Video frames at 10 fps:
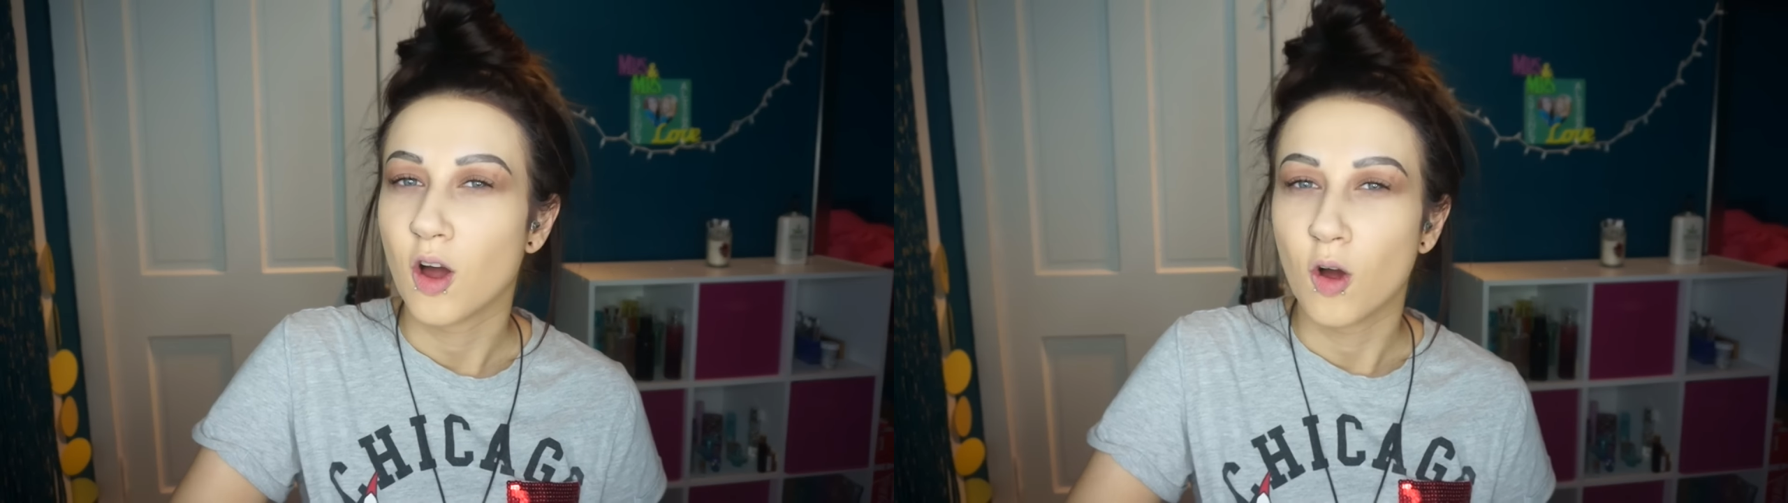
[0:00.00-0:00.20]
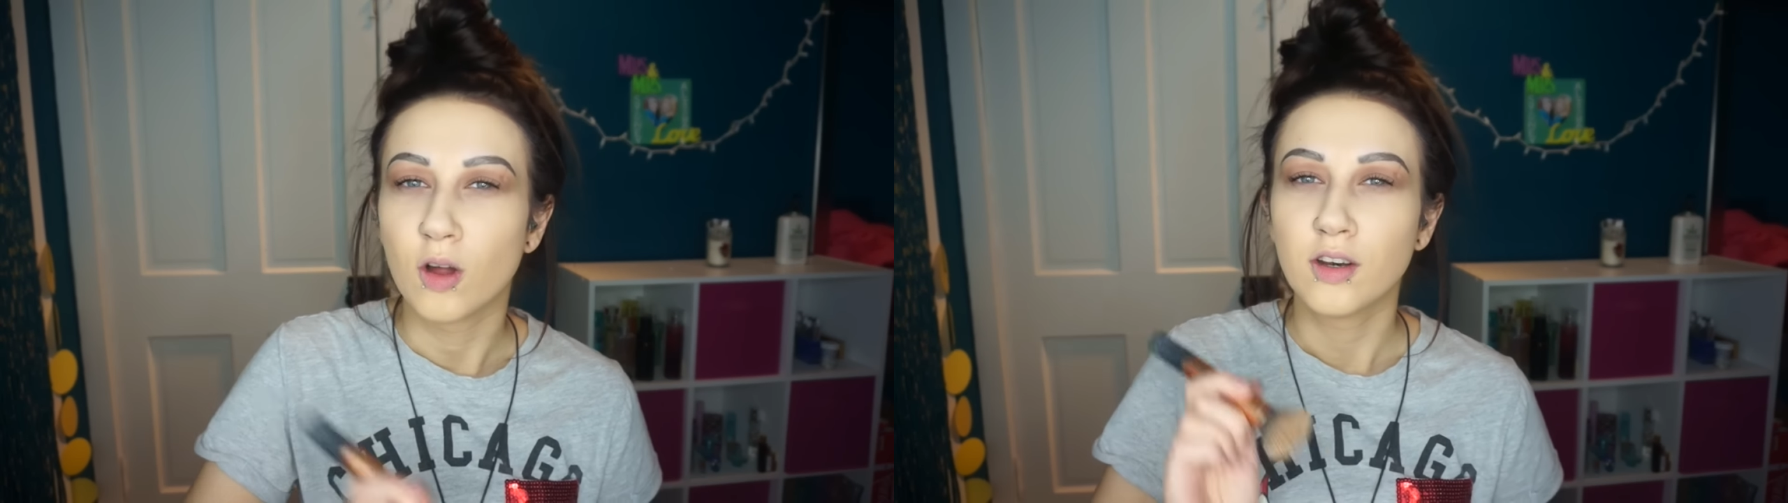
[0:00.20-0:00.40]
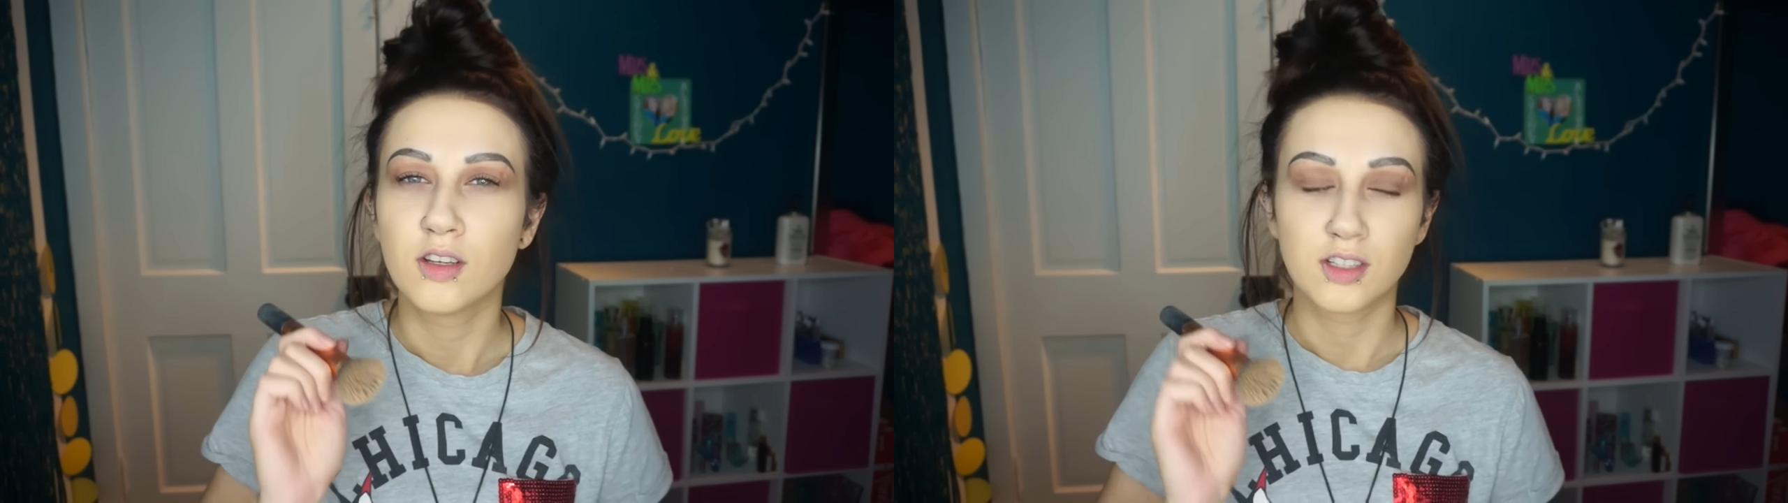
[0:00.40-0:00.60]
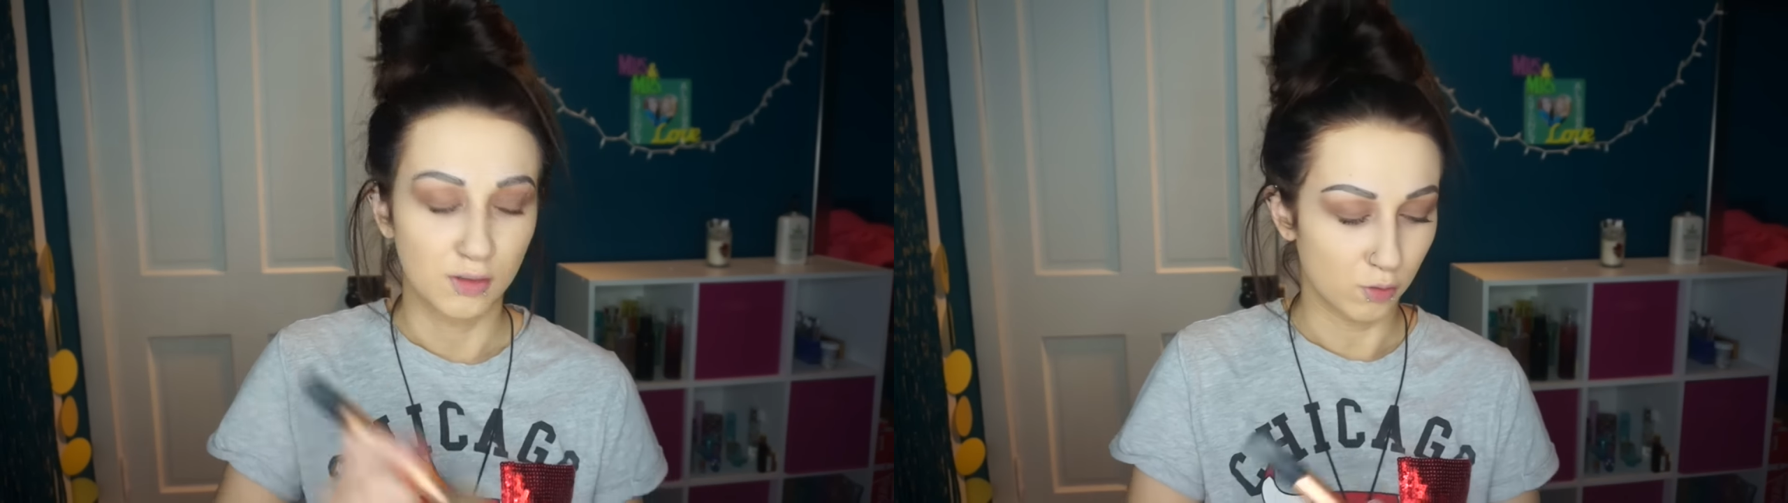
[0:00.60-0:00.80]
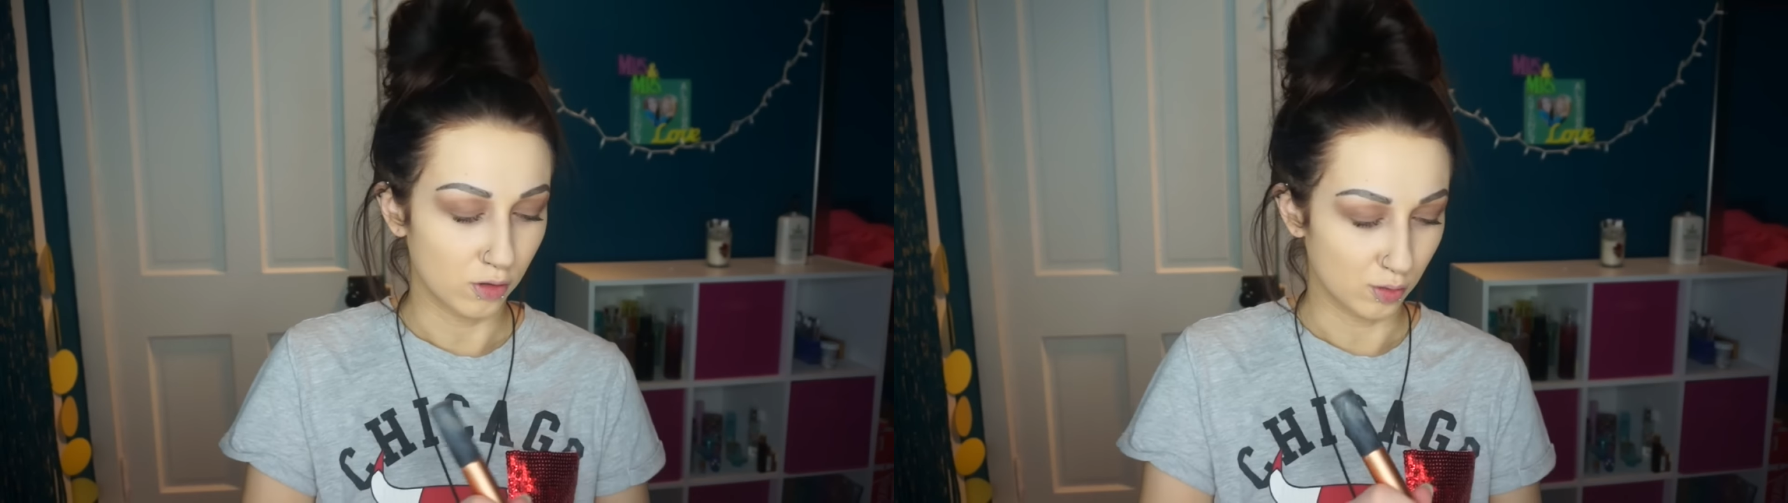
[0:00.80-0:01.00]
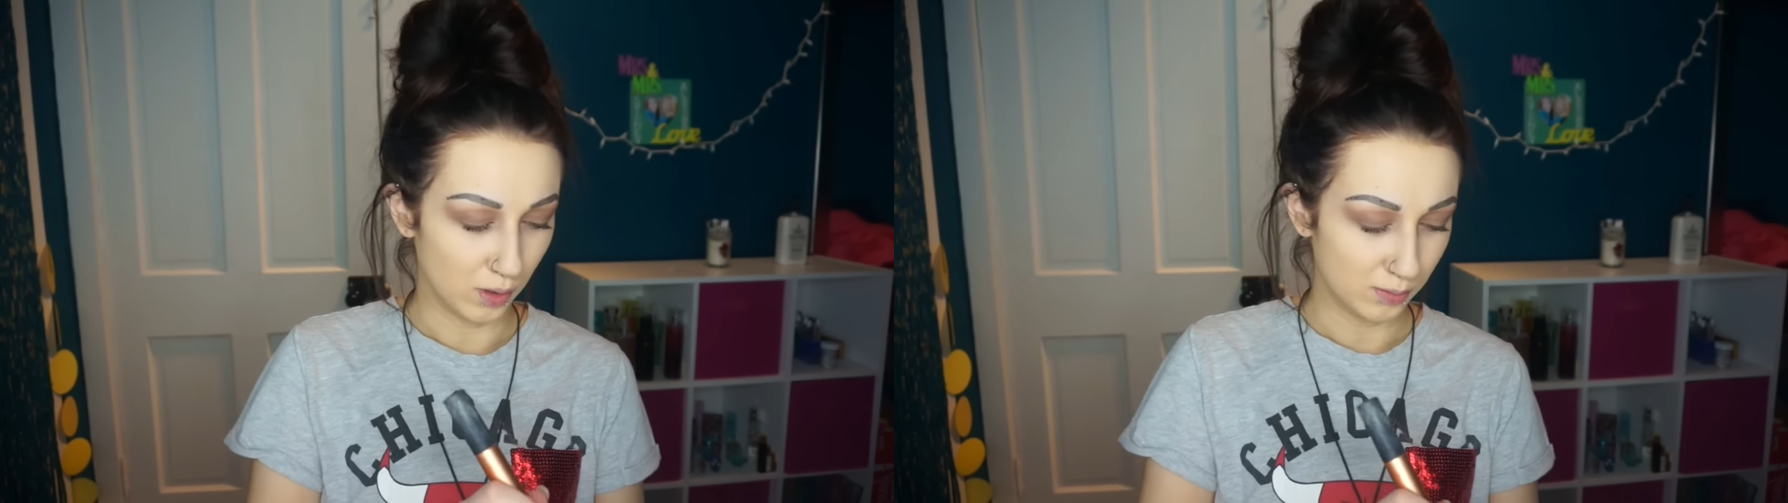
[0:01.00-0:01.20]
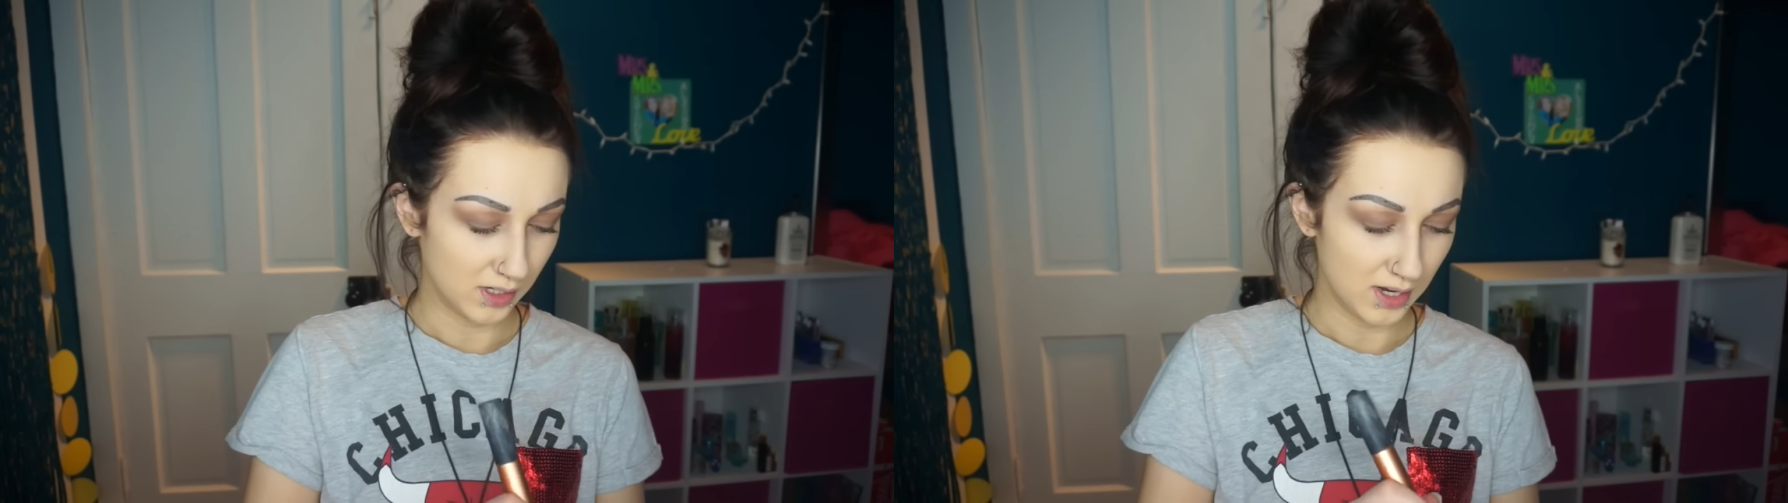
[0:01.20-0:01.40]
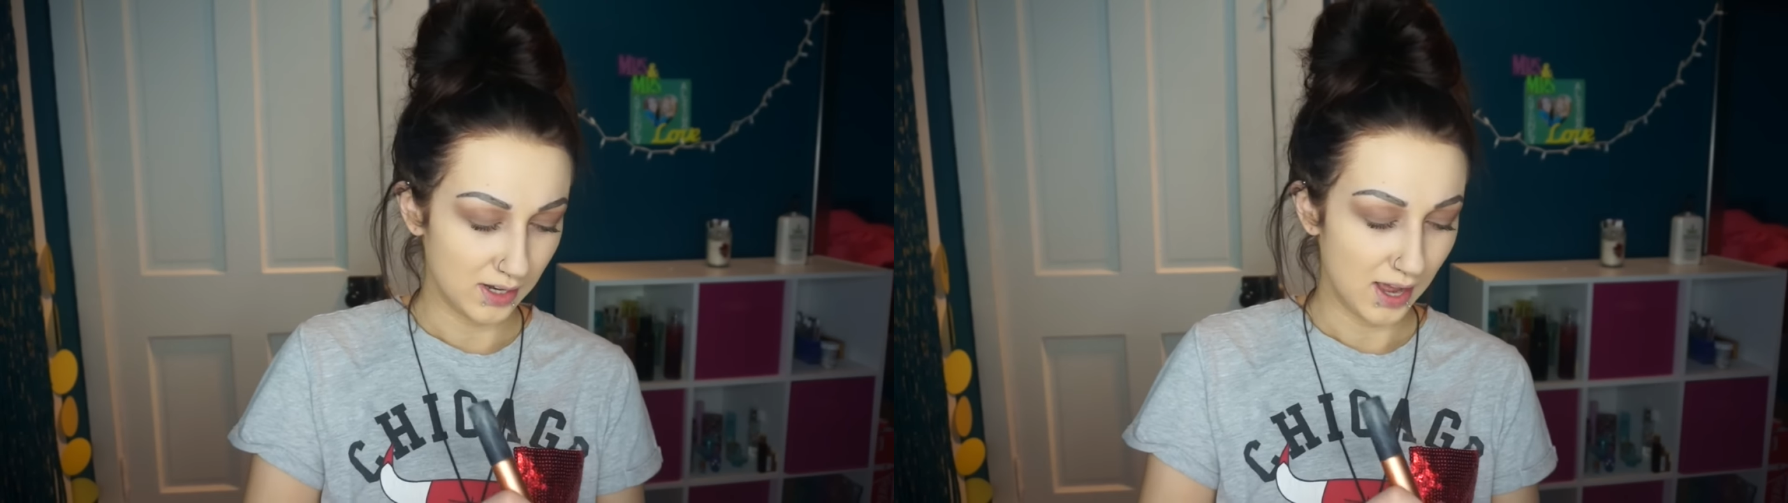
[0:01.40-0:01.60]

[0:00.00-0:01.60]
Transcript: on Sephora's website